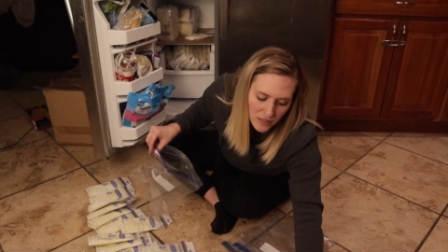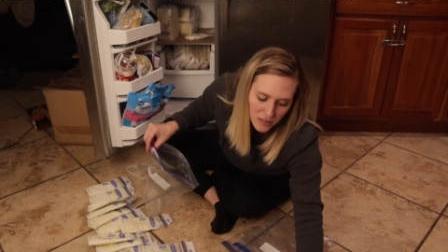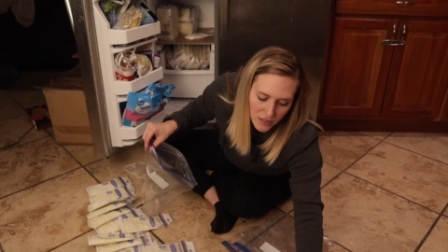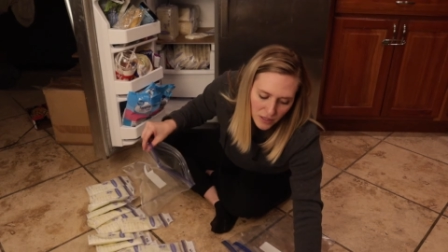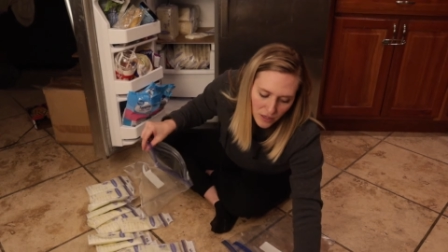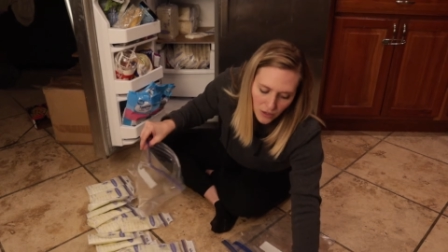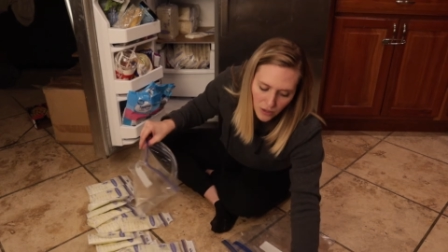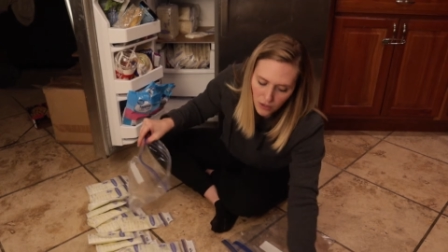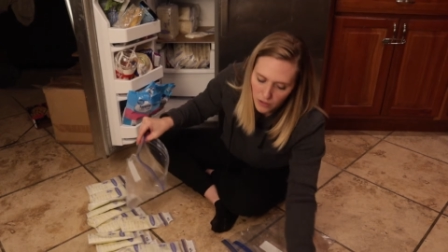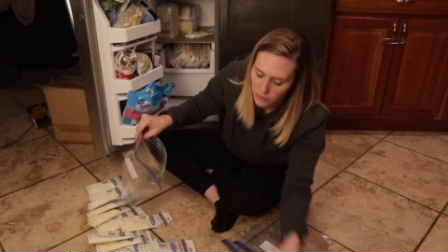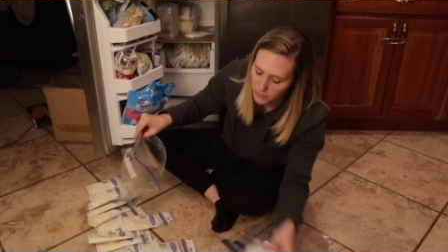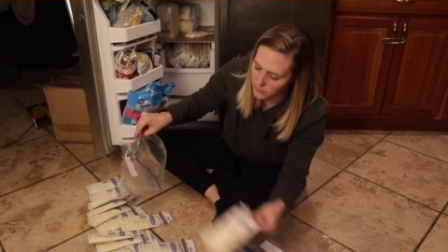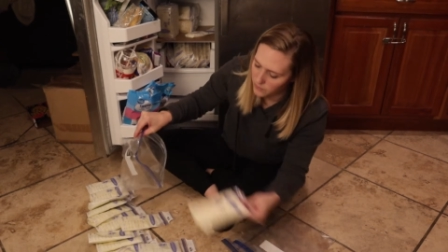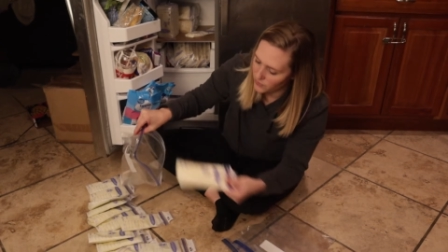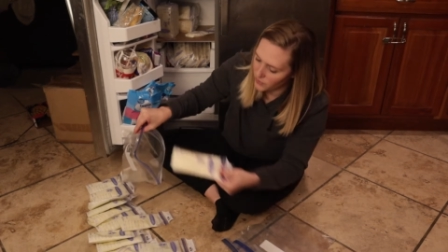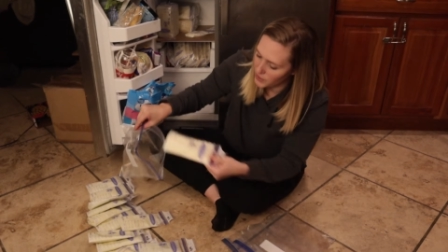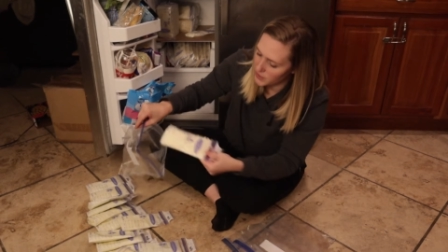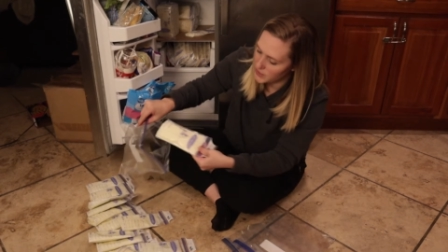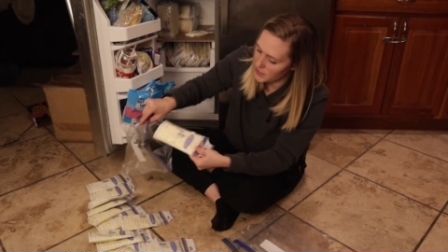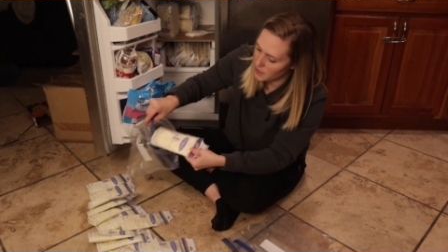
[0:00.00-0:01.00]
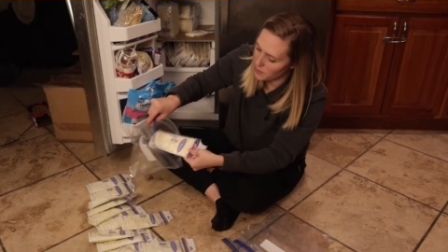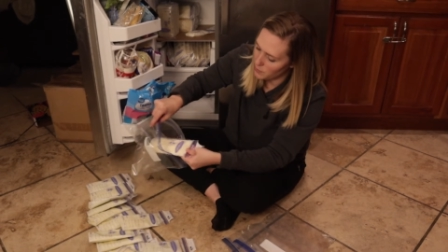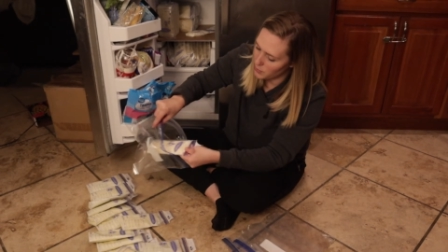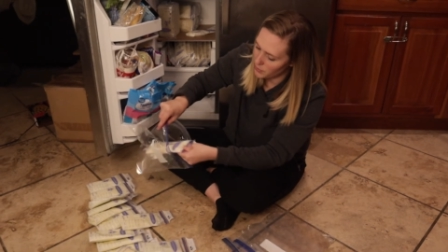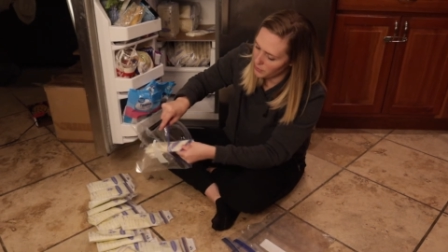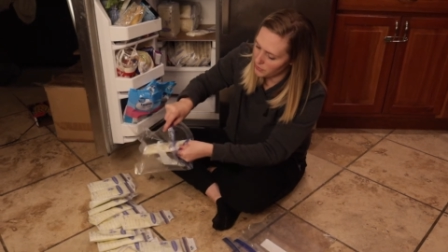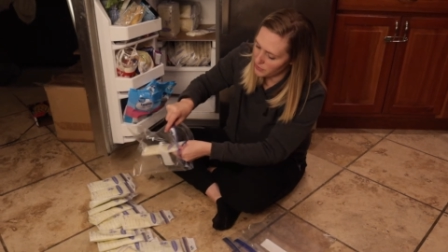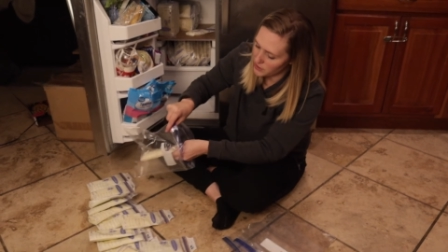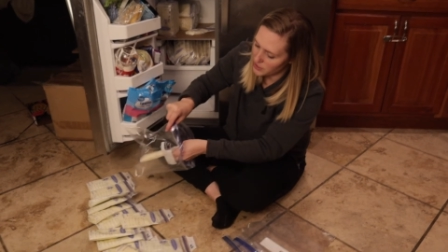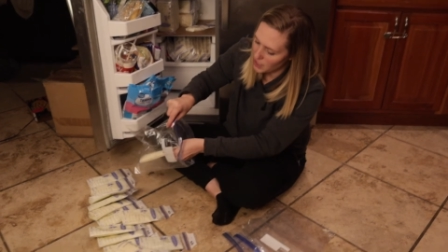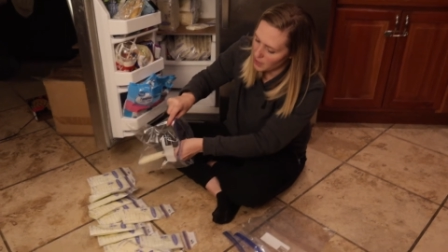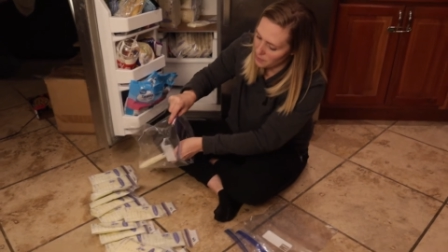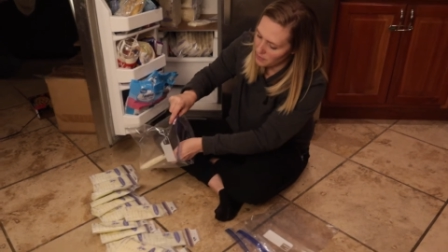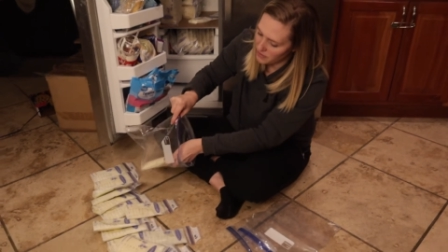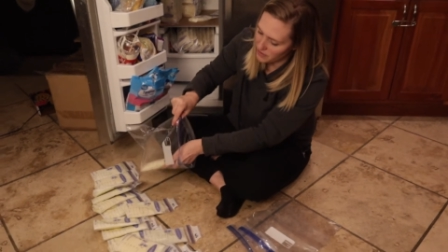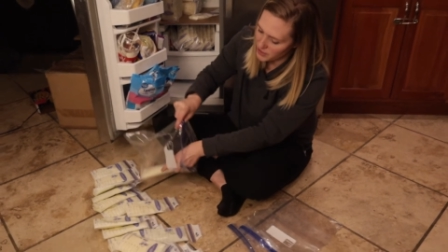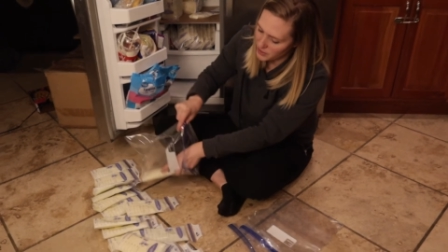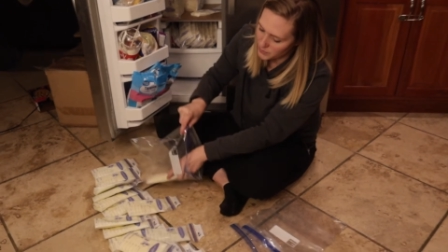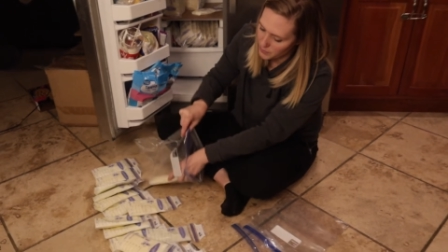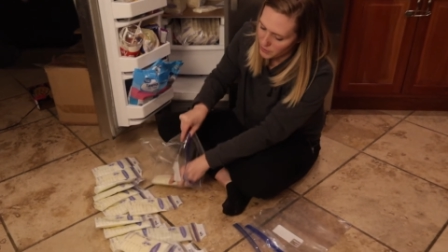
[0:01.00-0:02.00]
so for example, the top of
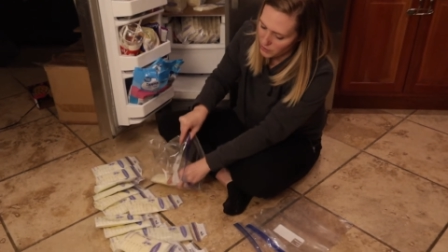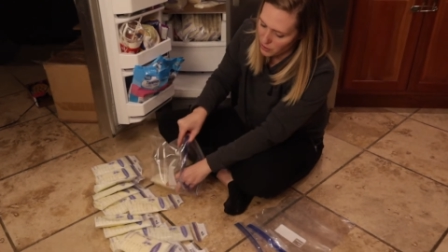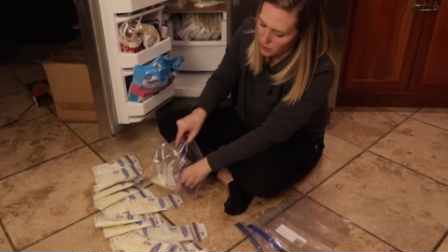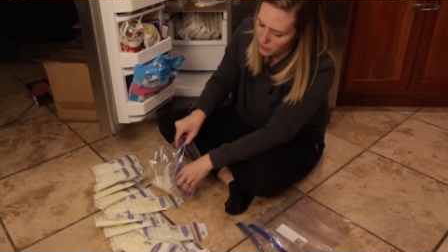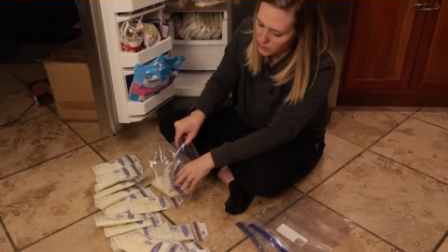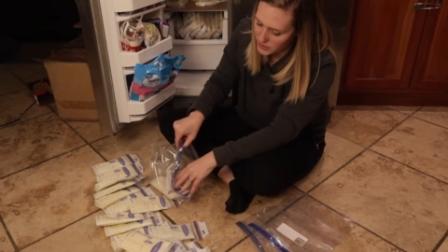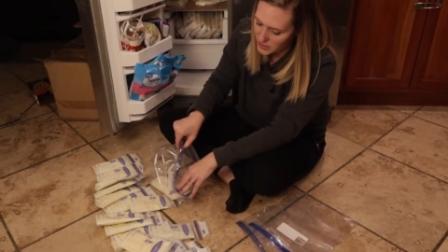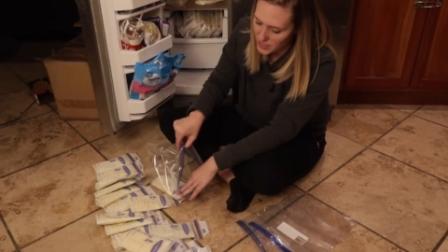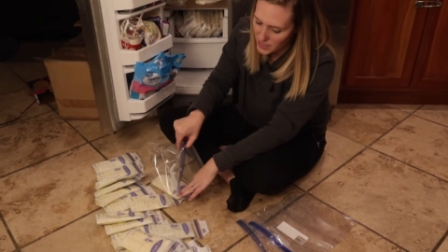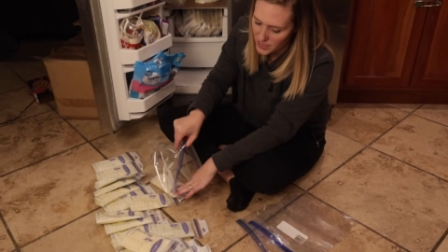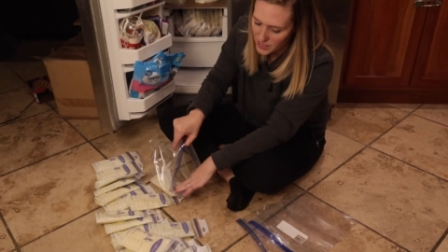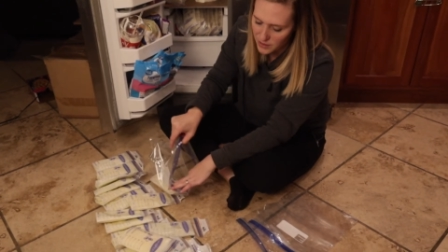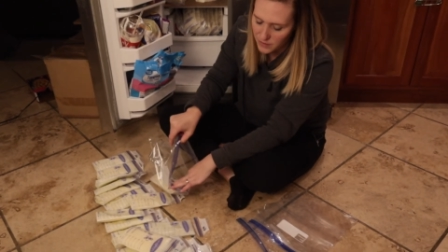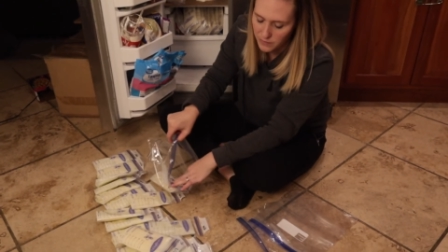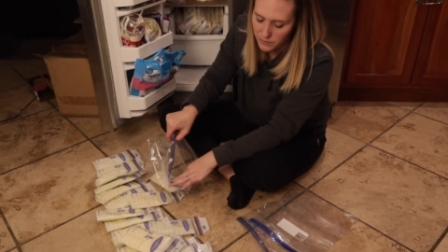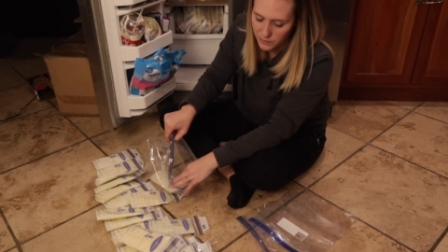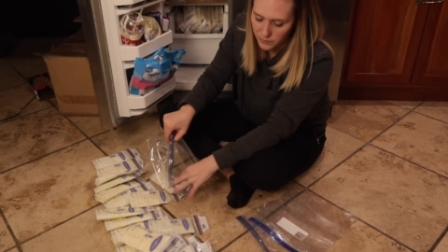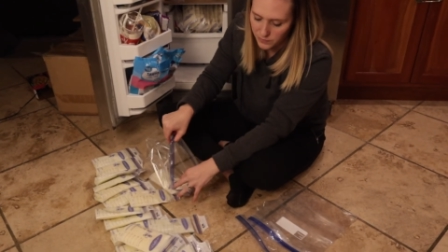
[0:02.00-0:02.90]
this one goes in.